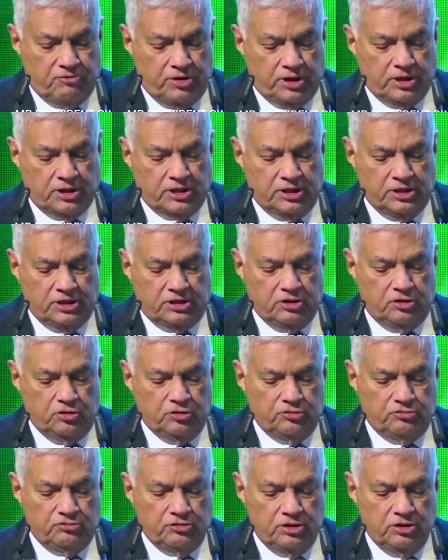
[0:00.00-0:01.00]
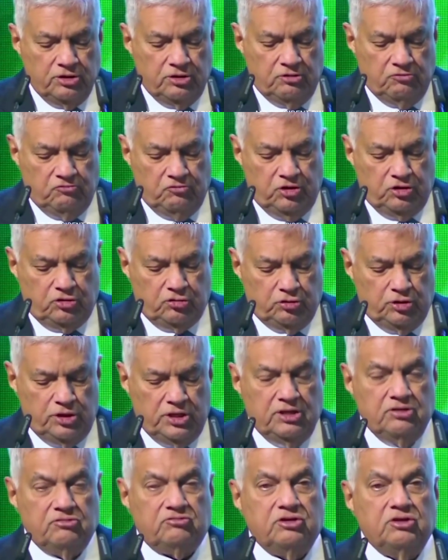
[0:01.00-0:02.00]
fund continues, we should
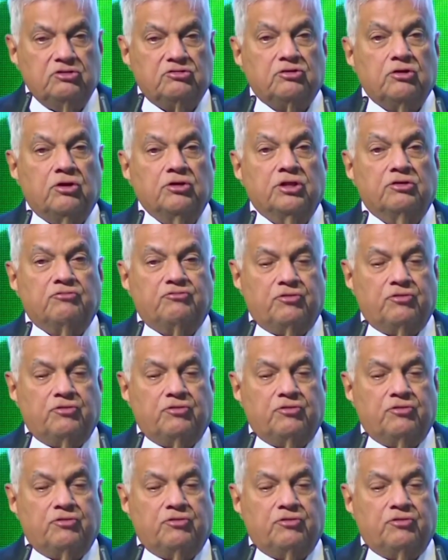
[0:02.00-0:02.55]
insist on the